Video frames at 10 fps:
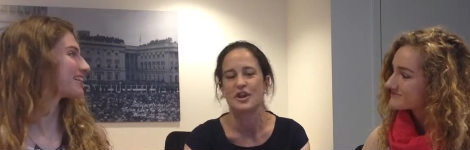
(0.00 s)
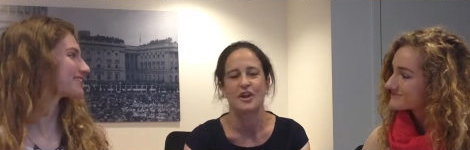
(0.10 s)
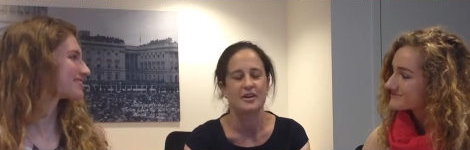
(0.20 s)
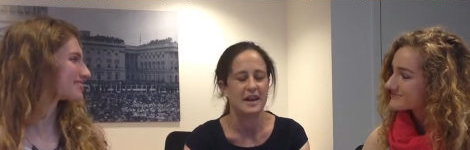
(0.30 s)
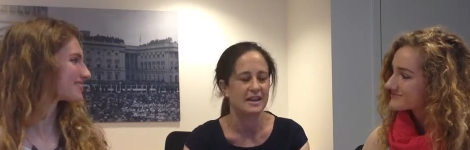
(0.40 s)

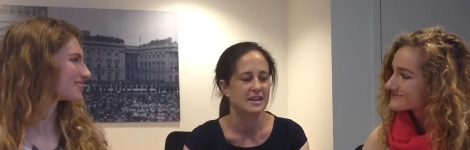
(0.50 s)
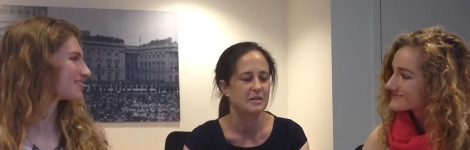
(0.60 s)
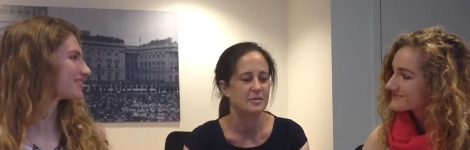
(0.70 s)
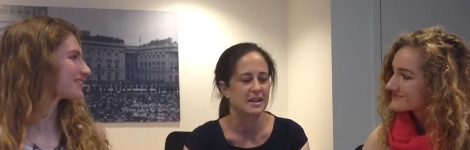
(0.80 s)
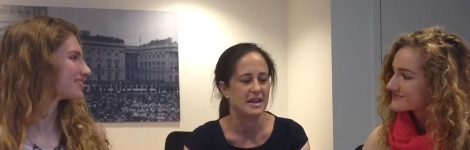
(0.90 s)
Speaker 1: taught in
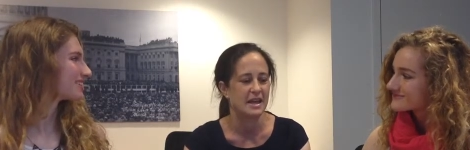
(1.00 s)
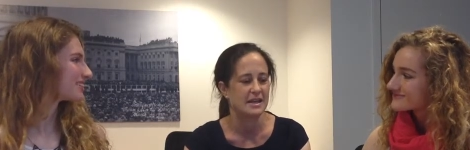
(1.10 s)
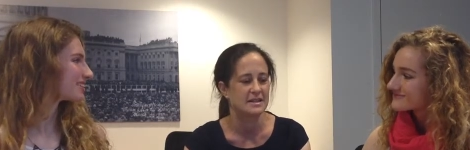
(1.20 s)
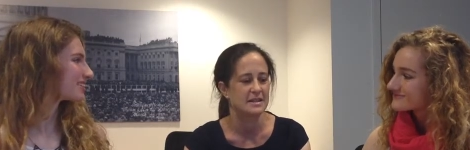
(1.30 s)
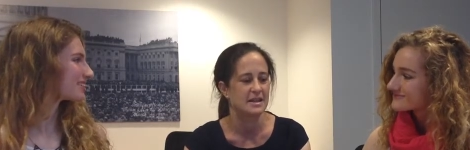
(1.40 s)
academia,
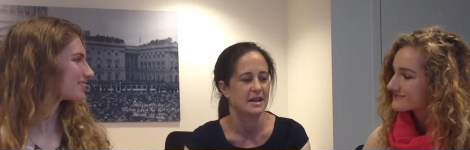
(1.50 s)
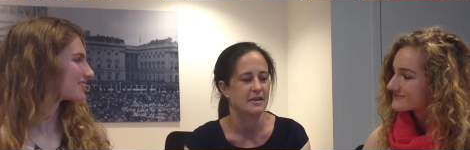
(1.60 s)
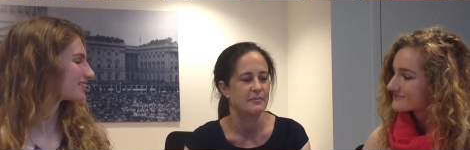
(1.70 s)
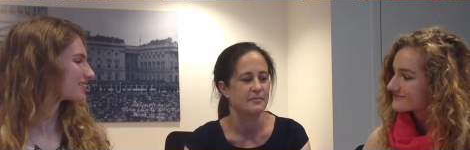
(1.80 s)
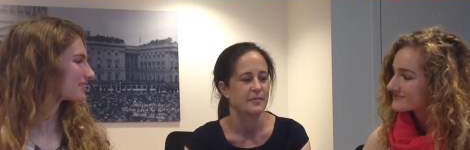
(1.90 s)
and
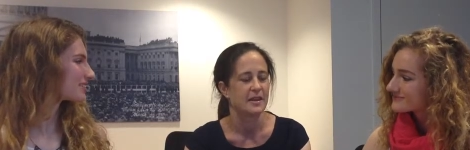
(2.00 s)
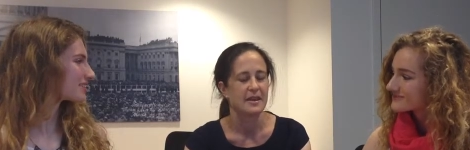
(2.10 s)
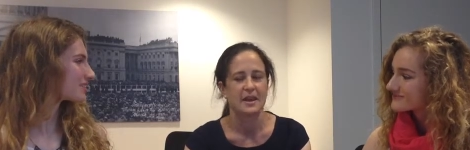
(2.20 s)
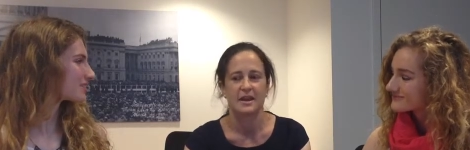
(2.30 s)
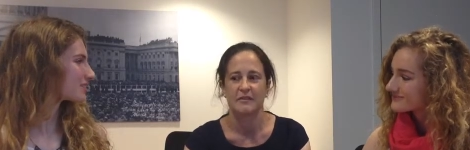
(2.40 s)
um,
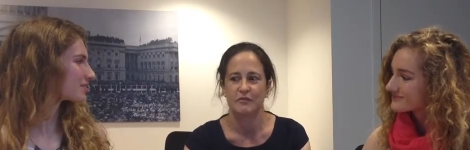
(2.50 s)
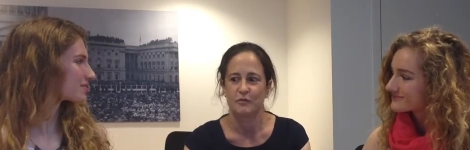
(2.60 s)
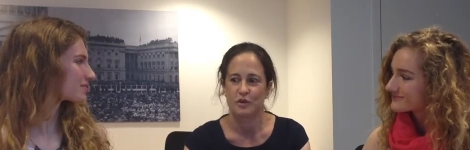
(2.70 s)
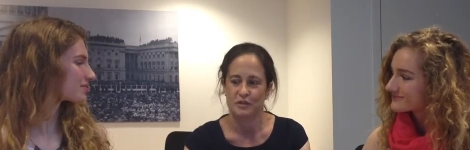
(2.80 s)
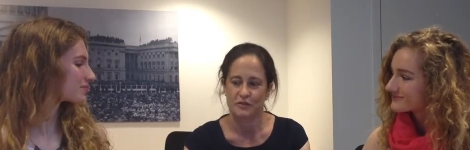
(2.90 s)
and I
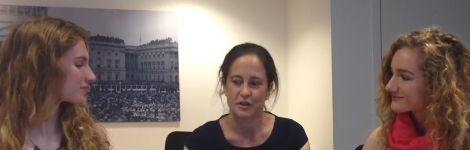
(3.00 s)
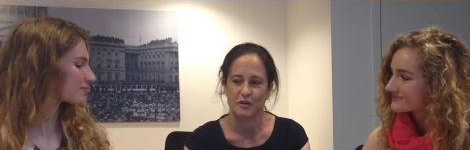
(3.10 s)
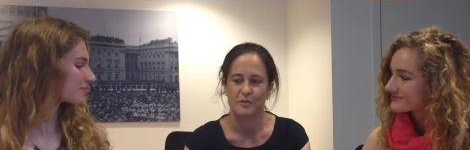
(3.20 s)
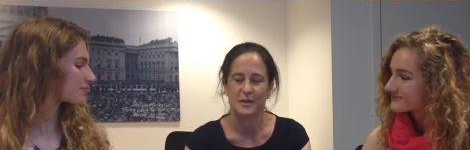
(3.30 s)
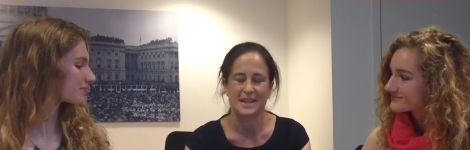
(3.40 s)
worked for
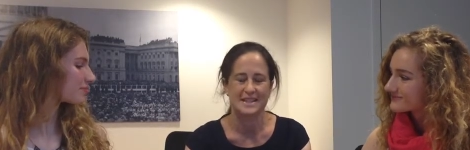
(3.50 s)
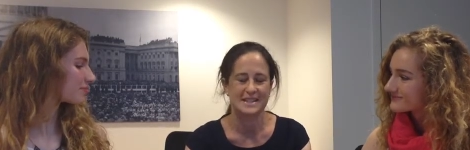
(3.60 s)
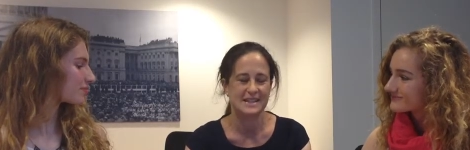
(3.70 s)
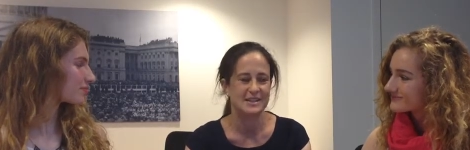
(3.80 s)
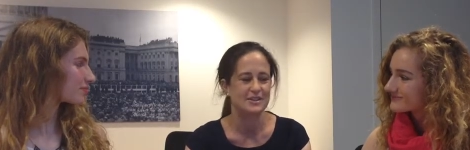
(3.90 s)

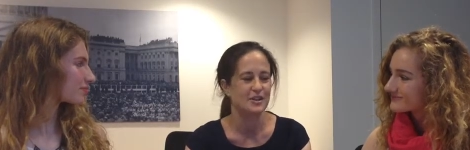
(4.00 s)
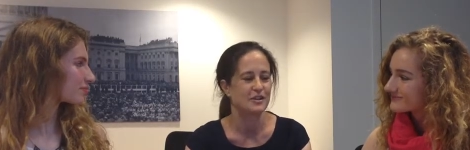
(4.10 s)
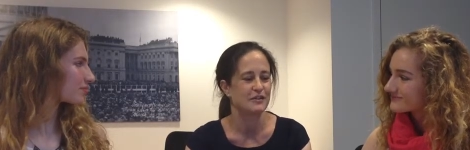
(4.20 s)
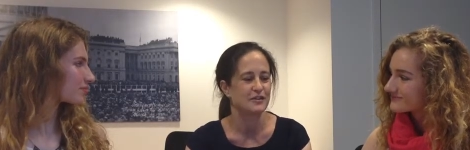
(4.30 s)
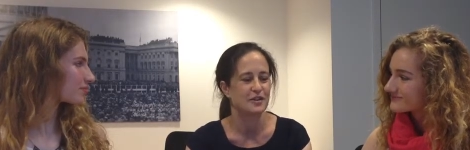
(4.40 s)
McKinsey, a
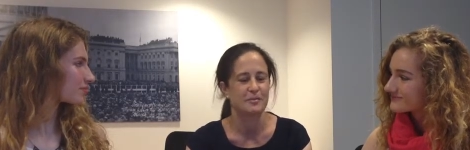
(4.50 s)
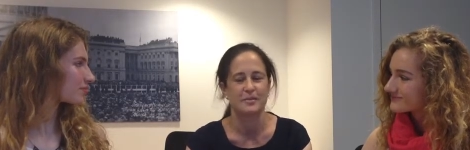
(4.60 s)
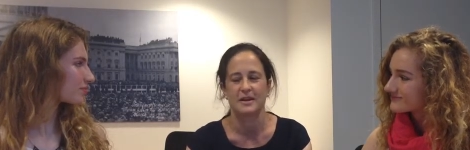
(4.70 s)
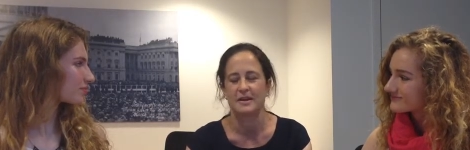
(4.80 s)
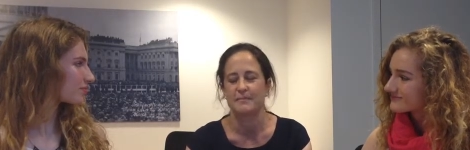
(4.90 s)
consulting firm,
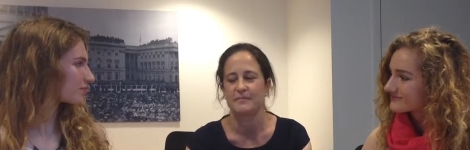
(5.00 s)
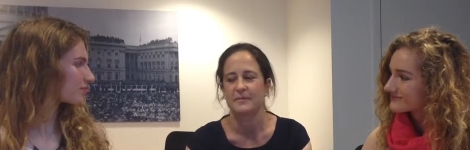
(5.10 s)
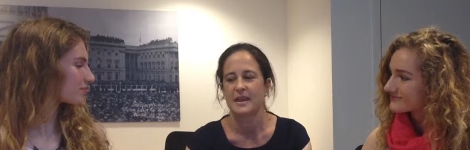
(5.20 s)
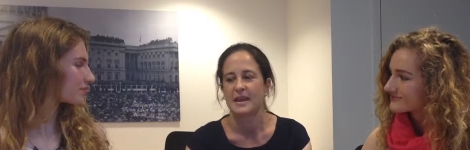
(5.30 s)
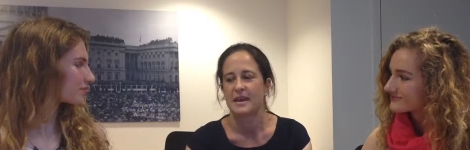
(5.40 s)
um,
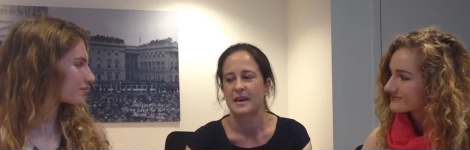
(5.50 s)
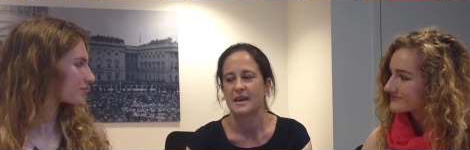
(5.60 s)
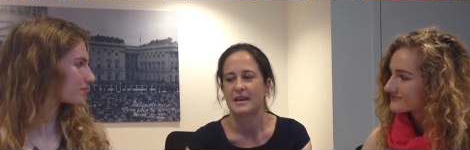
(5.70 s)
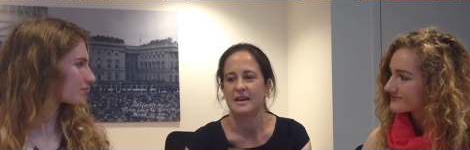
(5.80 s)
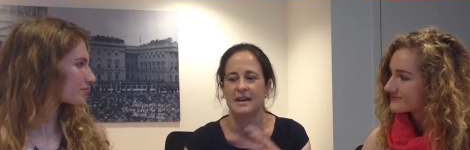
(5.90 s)

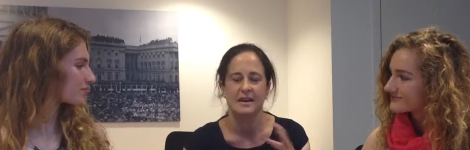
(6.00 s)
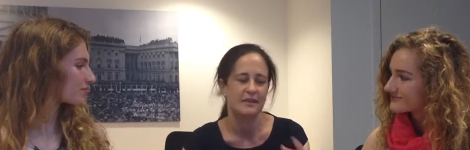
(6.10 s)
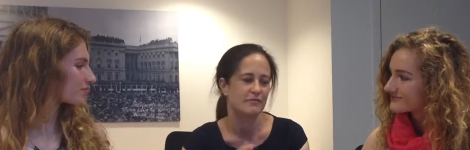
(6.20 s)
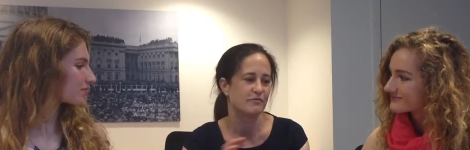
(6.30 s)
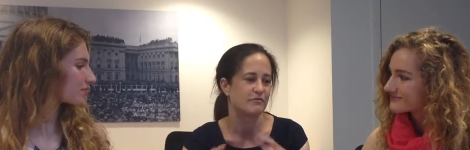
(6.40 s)
uh, and I
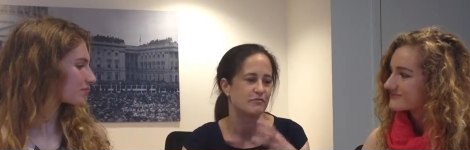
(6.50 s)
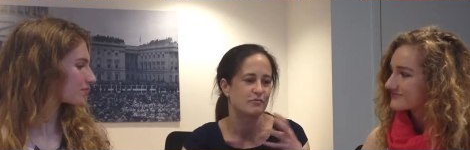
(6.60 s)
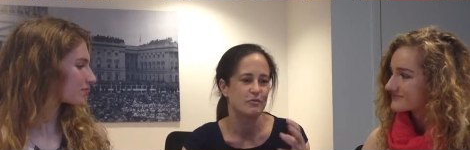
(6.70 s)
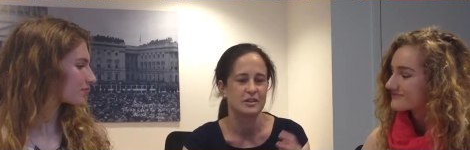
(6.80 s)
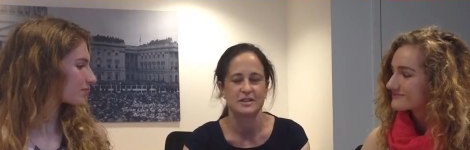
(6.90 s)

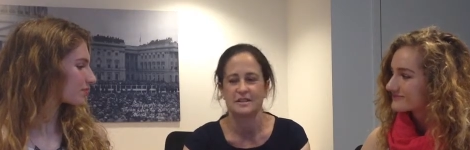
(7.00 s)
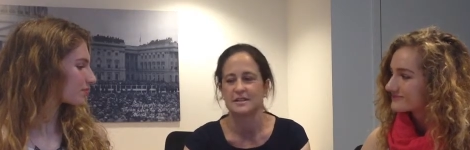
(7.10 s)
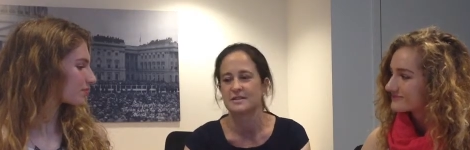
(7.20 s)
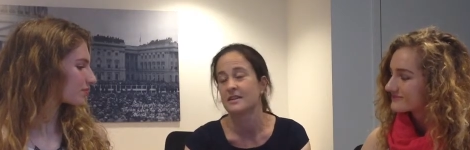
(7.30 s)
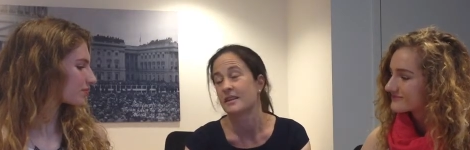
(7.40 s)
worked as a
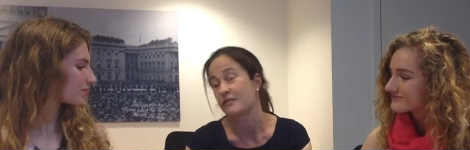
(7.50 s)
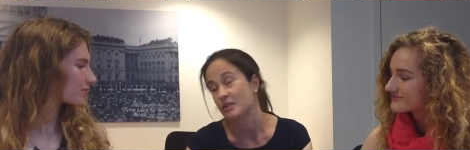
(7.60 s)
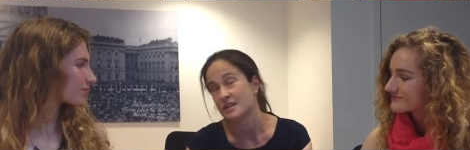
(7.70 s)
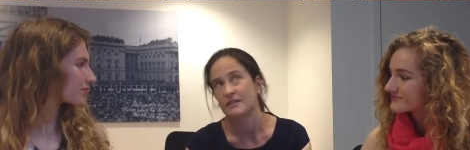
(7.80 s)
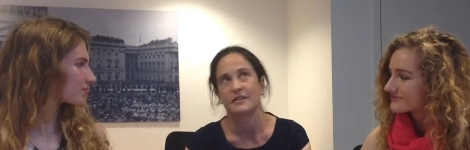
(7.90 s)
consultant. I've
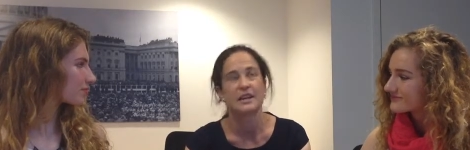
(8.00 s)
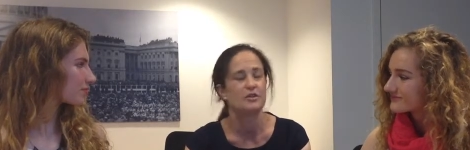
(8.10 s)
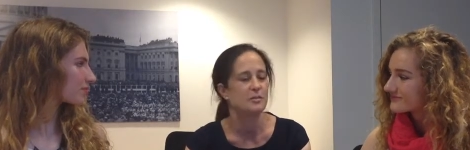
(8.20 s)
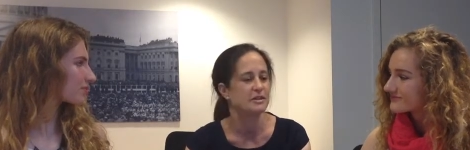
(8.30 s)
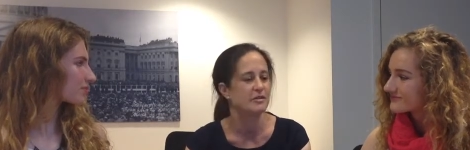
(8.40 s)
worked at a
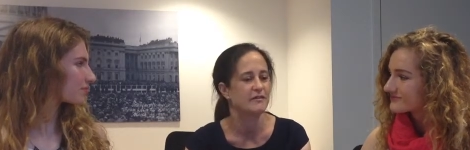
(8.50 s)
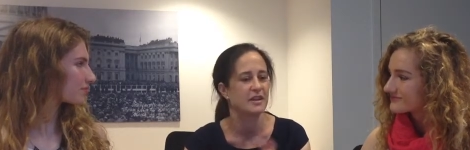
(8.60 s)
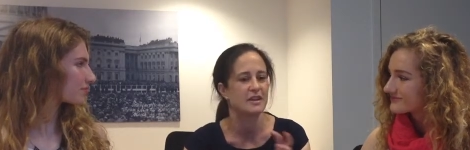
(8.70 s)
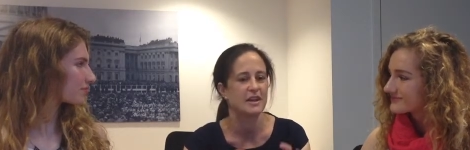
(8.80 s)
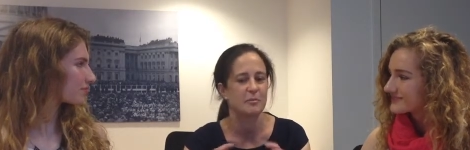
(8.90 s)
philanthropy, so I've
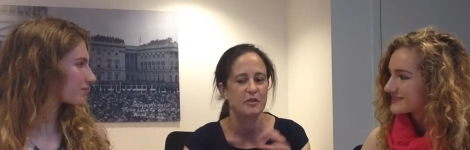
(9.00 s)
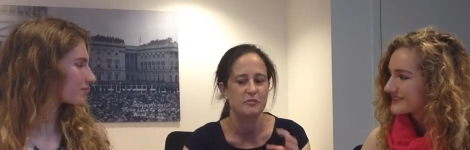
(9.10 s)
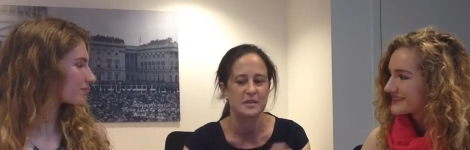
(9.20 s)
done a number of